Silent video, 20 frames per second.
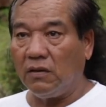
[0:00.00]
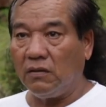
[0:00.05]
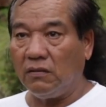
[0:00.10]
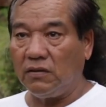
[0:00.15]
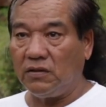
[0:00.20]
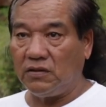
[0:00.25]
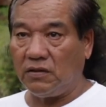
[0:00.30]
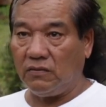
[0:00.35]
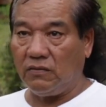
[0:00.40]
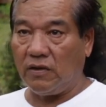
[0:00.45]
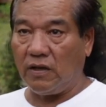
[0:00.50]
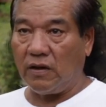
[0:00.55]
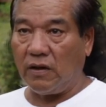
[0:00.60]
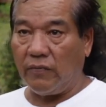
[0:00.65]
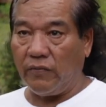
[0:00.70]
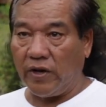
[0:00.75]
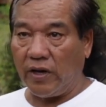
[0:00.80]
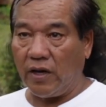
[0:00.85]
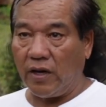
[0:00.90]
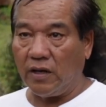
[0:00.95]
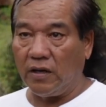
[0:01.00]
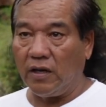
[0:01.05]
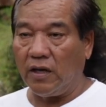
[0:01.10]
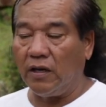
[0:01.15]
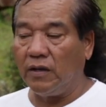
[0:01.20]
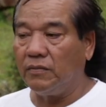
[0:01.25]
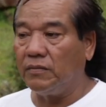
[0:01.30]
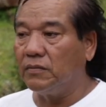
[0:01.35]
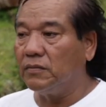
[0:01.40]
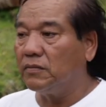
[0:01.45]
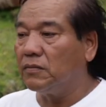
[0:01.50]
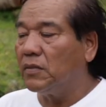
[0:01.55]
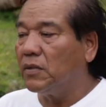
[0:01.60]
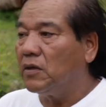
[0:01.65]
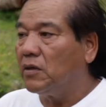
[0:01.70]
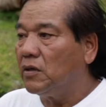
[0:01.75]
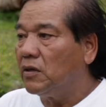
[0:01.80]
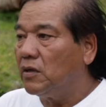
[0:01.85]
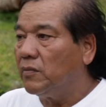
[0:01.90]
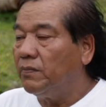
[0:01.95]
we, we, had um,
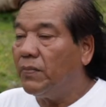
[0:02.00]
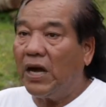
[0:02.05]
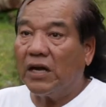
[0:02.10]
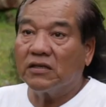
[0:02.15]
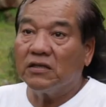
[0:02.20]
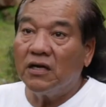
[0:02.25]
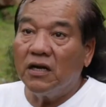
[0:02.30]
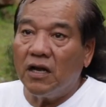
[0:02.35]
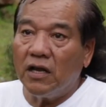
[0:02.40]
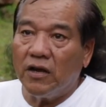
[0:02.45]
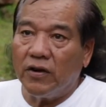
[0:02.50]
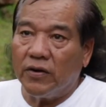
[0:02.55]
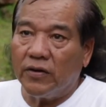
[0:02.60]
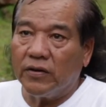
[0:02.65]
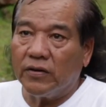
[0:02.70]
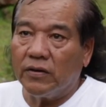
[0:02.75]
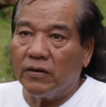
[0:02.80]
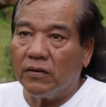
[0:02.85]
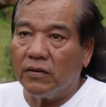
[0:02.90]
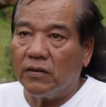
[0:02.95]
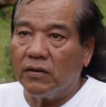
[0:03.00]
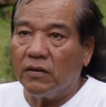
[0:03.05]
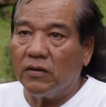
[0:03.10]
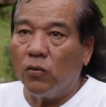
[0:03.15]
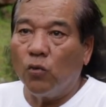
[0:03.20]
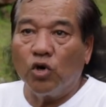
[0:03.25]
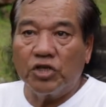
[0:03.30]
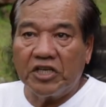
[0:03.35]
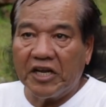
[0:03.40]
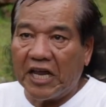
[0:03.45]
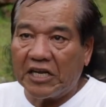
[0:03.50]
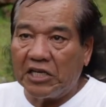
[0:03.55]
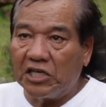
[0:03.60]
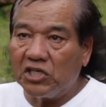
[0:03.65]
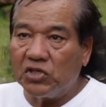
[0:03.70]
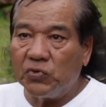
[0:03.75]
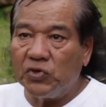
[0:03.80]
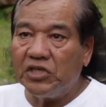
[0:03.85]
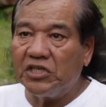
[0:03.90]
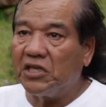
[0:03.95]
packed earlier on, water get
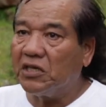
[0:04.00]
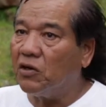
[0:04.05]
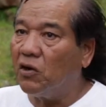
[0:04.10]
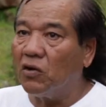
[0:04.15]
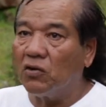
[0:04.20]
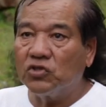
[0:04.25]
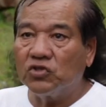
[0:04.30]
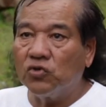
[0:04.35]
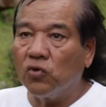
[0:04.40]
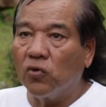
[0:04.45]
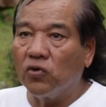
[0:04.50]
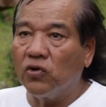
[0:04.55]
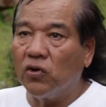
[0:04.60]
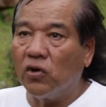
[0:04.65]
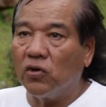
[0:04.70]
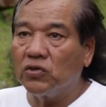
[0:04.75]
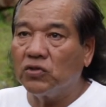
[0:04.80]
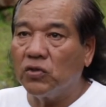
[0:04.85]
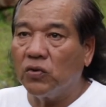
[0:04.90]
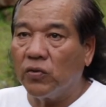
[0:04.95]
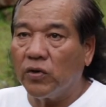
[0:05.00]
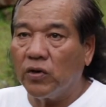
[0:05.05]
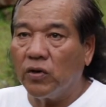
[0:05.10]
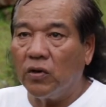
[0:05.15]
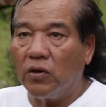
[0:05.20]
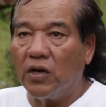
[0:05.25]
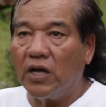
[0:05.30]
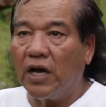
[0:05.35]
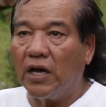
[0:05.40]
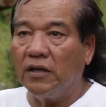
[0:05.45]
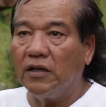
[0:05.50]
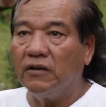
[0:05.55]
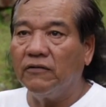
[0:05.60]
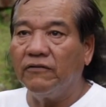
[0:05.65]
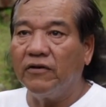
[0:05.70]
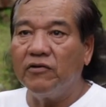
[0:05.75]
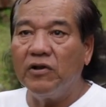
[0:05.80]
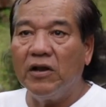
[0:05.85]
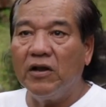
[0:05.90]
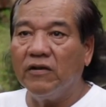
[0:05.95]
into it and all soaked down. So we all had a
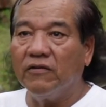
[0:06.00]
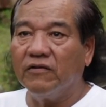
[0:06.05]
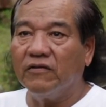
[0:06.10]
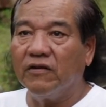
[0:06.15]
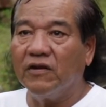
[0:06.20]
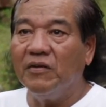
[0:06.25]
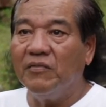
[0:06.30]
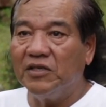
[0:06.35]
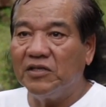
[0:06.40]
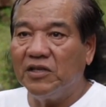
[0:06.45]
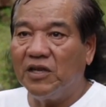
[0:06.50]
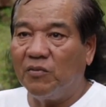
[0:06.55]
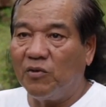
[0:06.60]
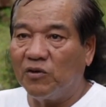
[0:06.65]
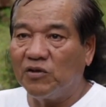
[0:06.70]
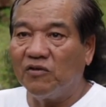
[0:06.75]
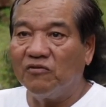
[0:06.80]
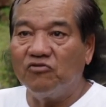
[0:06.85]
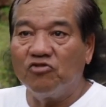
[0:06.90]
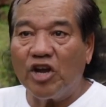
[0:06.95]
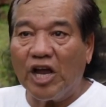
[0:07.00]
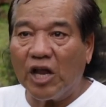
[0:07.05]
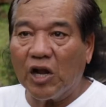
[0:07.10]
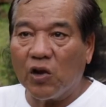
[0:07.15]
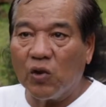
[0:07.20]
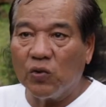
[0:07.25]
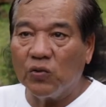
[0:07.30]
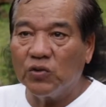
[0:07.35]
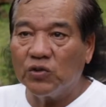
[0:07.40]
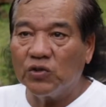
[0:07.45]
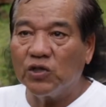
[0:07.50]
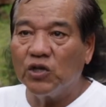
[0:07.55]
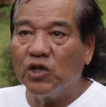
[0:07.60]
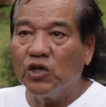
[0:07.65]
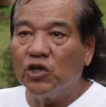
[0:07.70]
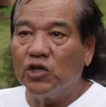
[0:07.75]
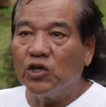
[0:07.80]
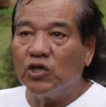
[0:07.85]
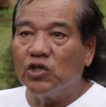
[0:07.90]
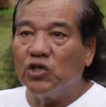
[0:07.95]
very limited amount of dry clothes.
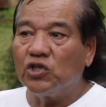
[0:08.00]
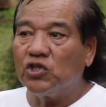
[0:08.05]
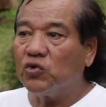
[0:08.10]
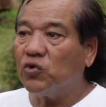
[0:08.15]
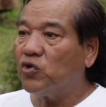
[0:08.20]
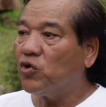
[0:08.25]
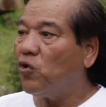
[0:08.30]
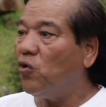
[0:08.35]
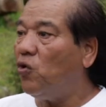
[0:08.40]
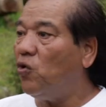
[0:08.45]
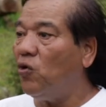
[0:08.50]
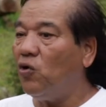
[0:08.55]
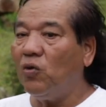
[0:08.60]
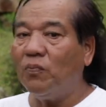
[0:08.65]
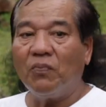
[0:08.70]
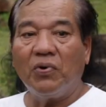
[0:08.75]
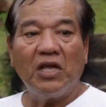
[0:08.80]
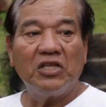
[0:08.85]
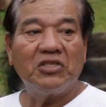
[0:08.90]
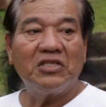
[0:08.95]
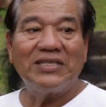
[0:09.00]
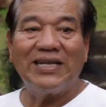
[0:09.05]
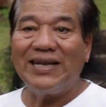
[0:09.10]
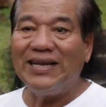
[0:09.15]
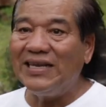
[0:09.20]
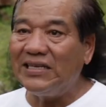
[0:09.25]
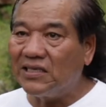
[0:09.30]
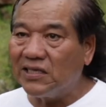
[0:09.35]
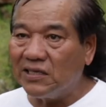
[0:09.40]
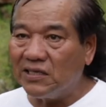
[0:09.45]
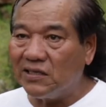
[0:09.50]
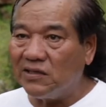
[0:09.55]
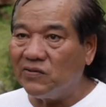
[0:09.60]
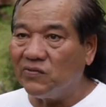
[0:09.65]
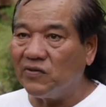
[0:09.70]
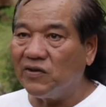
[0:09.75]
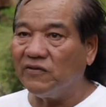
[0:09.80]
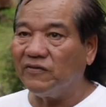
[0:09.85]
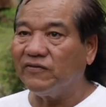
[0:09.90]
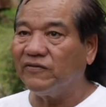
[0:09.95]
So the whole place was
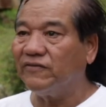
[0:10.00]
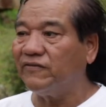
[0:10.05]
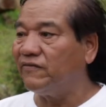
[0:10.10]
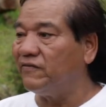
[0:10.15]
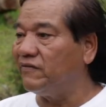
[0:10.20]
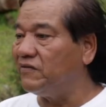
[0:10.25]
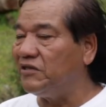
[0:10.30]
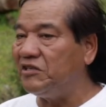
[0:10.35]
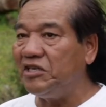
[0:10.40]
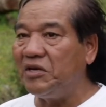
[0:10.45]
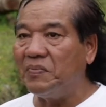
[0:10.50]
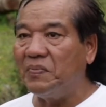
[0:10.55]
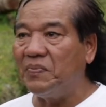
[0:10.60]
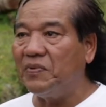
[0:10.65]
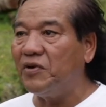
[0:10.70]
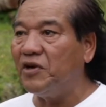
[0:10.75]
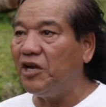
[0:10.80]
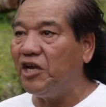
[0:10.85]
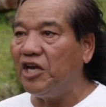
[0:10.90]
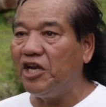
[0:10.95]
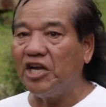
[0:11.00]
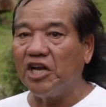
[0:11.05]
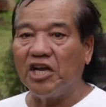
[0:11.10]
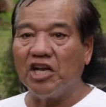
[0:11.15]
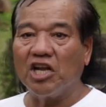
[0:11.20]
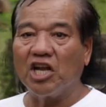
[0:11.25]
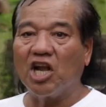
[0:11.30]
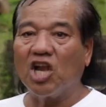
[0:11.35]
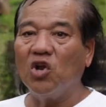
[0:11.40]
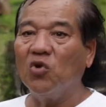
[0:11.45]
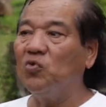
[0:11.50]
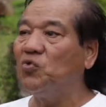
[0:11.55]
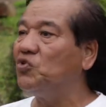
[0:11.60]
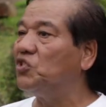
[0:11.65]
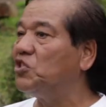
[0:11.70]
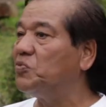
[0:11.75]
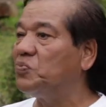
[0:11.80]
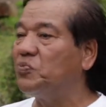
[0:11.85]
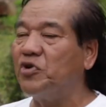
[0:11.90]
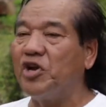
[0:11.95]
littered with debris and
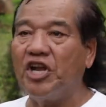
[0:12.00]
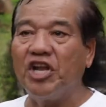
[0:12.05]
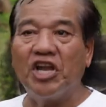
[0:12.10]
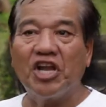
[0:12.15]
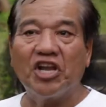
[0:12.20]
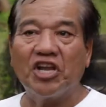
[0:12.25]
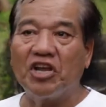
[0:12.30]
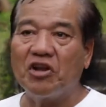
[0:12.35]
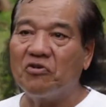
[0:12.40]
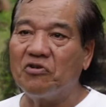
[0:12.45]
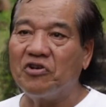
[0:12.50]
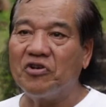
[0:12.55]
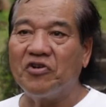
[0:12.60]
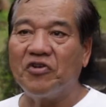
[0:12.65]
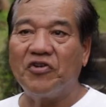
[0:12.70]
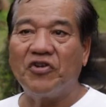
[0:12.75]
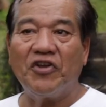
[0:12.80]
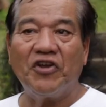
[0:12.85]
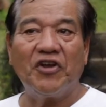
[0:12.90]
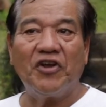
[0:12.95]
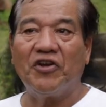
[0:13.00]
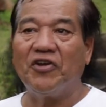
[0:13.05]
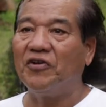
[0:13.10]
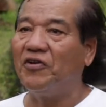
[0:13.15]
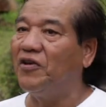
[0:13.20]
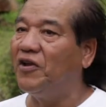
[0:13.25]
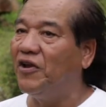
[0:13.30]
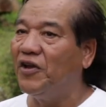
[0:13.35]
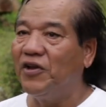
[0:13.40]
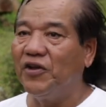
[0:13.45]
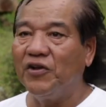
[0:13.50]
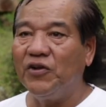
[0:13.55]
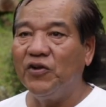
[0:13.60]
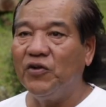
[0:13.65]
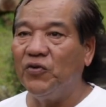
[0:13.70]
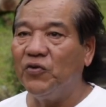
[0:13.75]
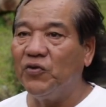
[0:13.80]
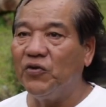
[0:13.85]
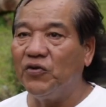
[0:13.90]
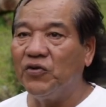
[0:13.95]
clothes spreading there and there and,
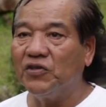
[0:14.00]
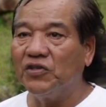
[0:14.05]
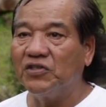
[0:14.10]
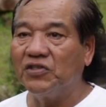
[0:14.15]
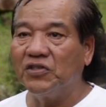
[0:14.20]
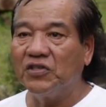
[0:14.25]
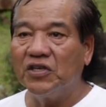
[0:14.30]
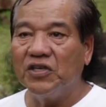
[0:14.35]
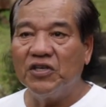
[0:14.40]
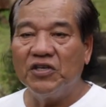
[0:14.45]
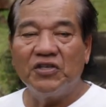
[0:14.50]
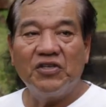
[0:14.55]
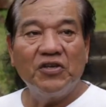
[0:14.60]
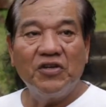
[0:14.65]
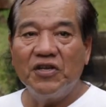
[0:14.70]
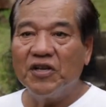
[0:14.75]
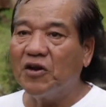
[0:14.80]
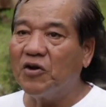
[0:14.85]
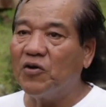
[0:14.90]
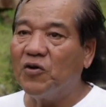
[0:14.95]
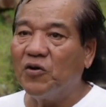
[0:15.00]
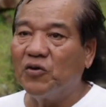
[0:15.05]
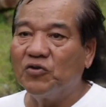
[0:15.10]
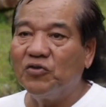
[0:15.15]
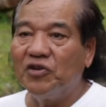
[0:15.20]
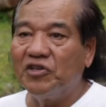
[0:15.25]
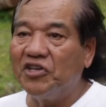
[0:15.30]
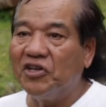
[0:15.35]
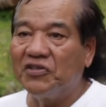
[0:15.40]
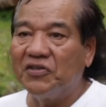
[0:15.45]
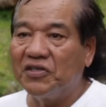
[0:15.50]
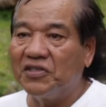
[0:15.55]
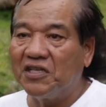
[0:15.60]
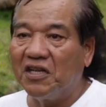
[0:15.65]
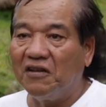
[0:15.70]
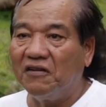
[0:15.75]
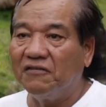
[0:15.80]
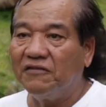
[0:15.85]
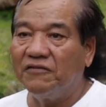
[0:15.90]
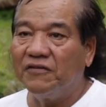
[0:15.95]
you know, just turning around to adjust
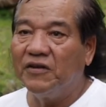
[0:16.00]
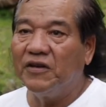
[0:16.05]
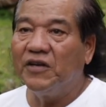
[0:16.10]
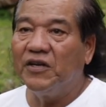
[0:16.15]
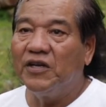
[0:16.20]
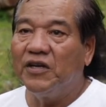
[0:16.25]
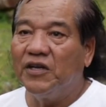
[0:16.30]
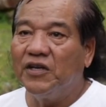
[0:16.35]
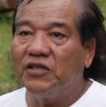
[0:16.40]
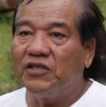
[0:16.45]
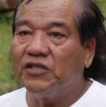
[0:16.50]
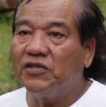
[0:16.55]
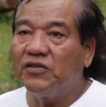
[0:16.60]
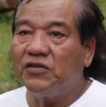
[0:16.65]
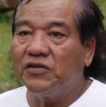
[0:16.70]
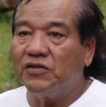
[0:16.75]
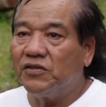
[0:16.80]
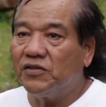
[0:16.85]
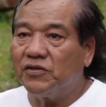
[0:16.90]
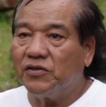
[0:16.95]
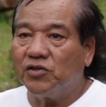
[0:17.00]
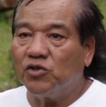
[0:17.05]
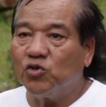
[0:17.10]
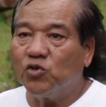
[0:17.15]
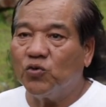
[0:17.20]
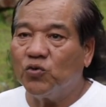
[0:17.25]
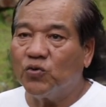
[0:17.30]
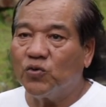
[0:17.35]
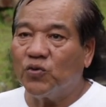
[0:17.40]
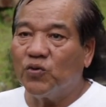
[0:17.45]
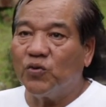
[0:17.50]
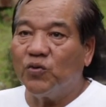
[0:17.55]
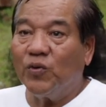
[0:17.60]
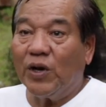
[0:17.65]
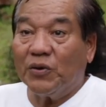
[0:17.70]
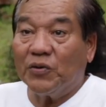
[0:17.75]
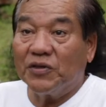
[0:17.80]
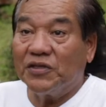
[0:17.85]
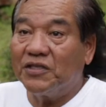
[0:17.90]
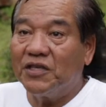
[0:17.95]
yourself to, to, to
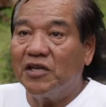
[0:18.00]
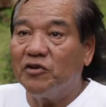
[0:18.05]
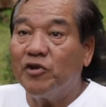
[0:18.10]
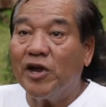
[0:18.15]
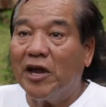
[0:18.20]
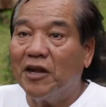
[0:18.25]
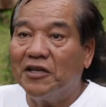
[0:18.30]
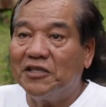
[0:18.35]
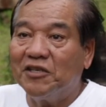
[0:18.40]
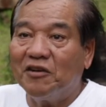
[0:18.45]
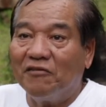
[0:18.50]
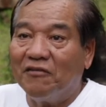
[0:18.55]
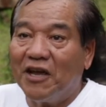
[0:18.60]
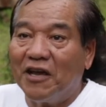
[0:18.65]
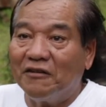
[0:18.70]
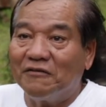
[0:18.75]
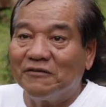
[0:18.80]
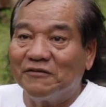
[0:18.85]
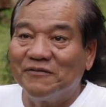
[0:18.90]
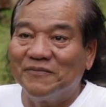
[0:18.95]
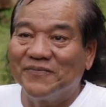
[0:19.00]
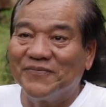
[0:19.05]
what was the reality of life.